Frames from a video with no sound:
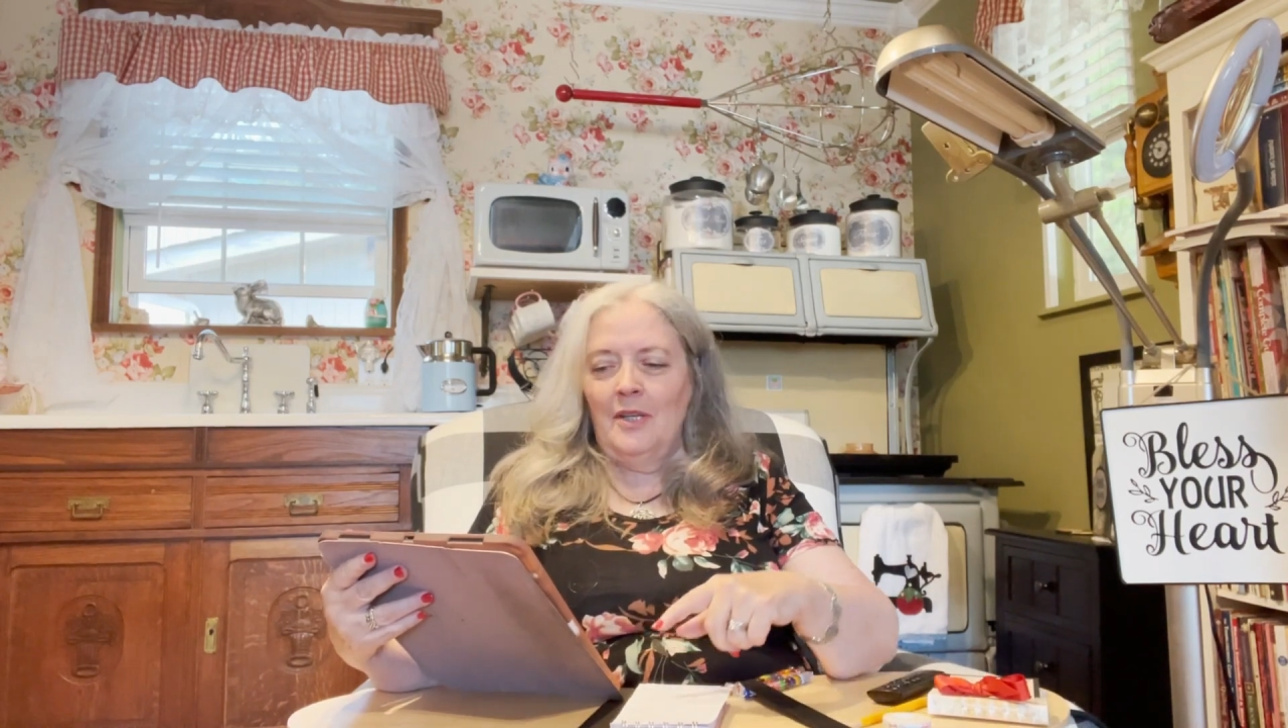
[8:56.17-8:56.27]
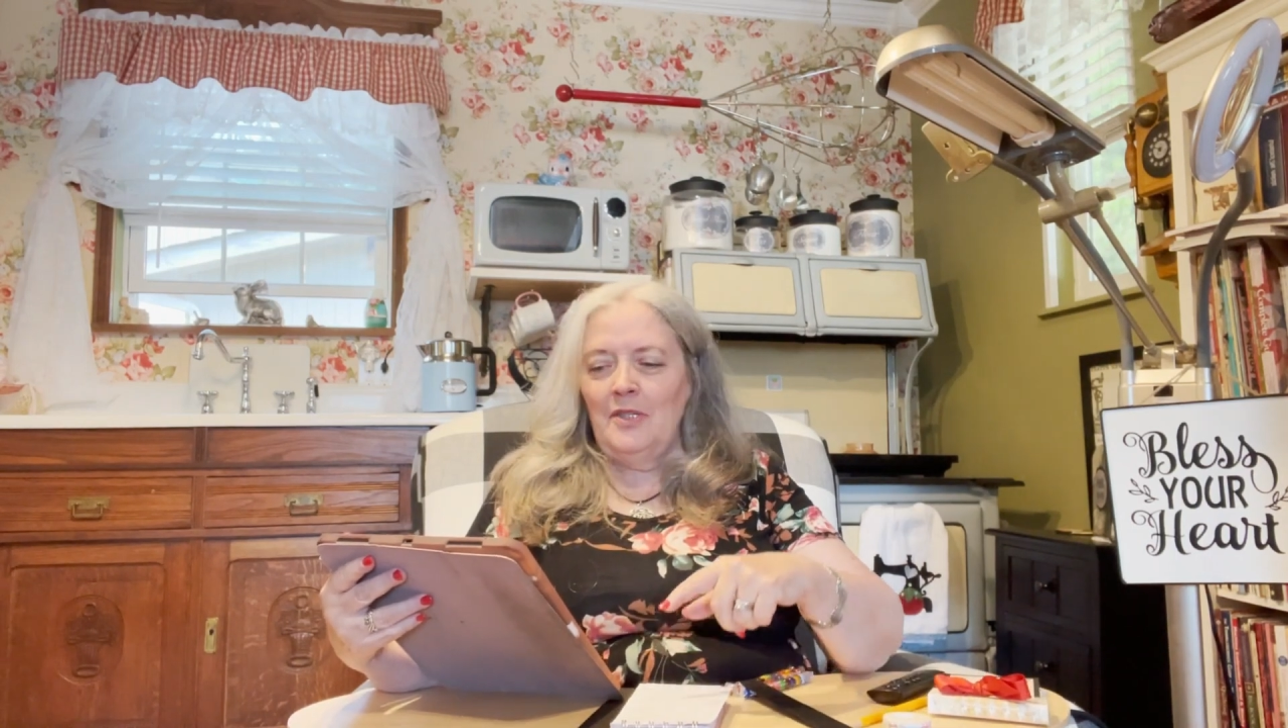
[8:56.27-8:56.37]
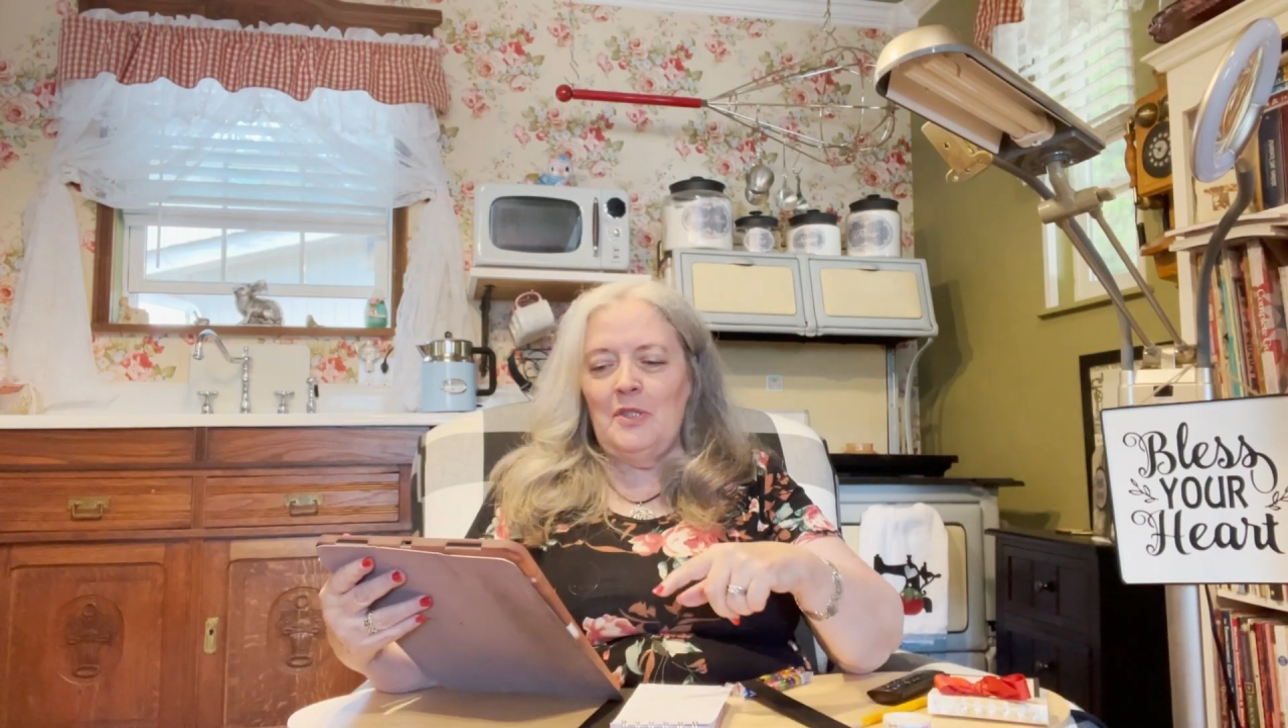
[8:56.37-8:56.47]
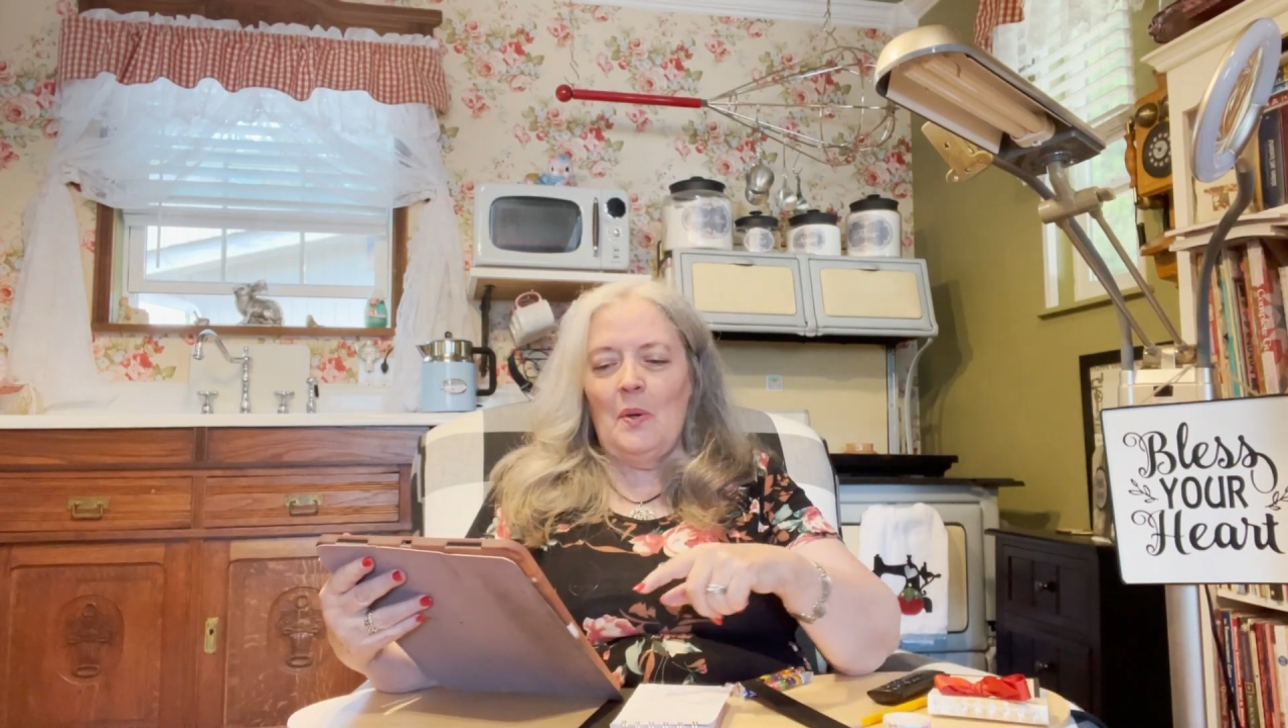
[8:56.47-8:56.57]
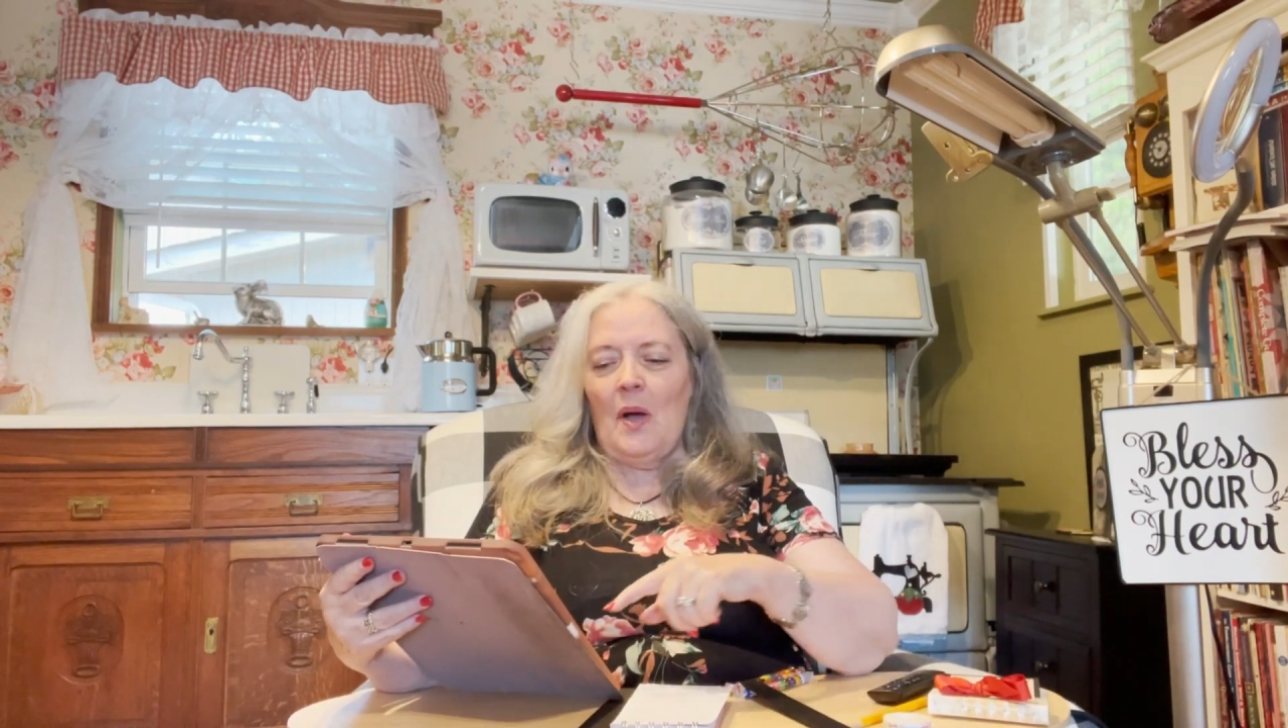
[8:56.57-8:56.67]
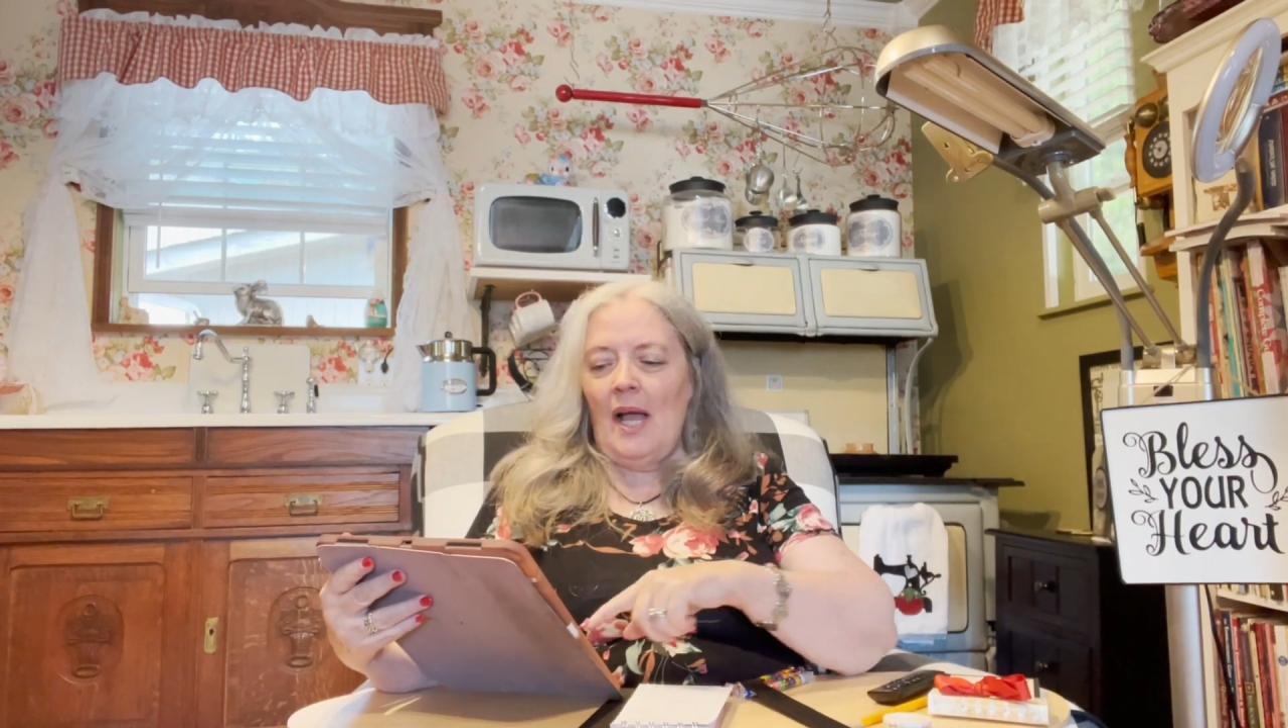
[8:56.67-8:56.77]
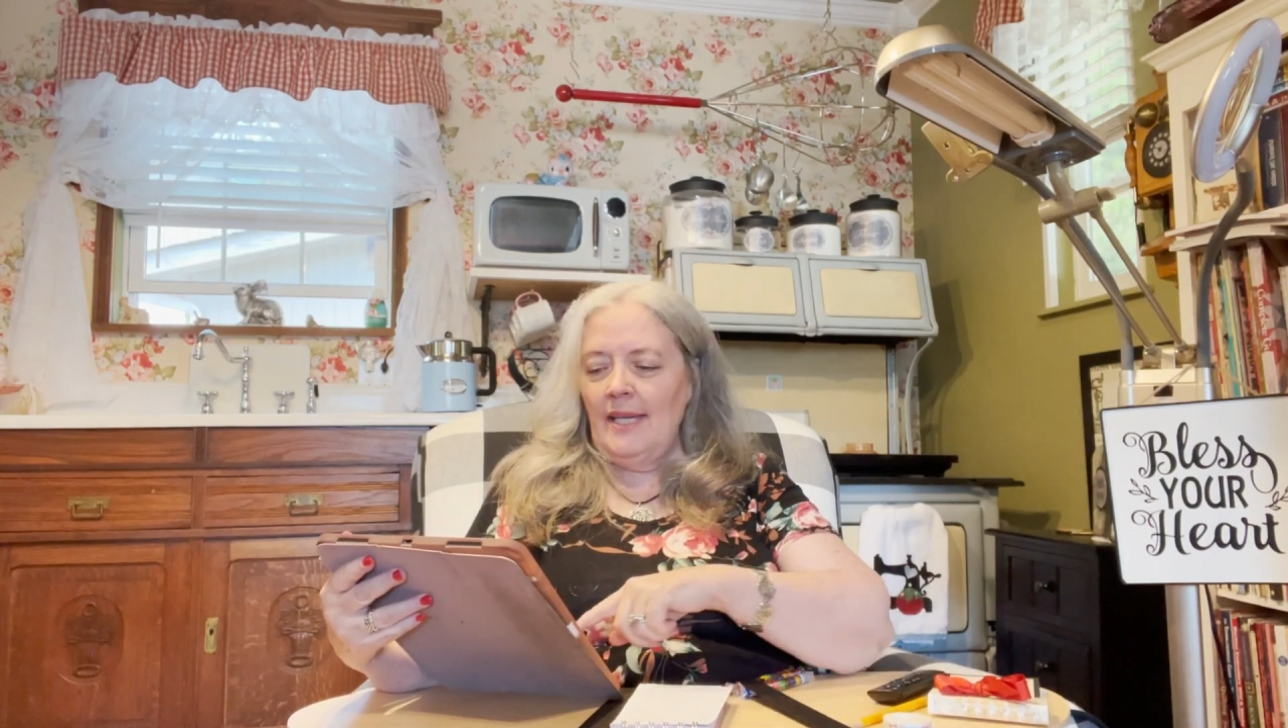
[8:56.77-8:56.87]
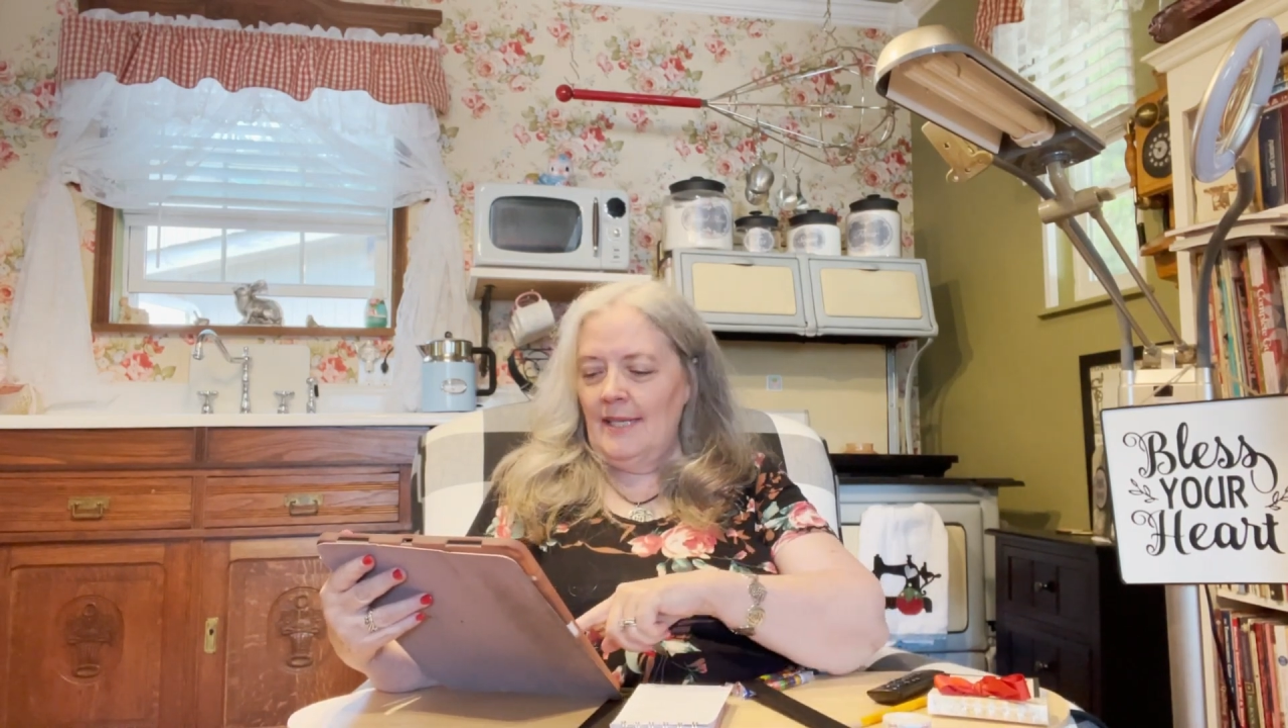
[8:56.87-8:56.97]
So I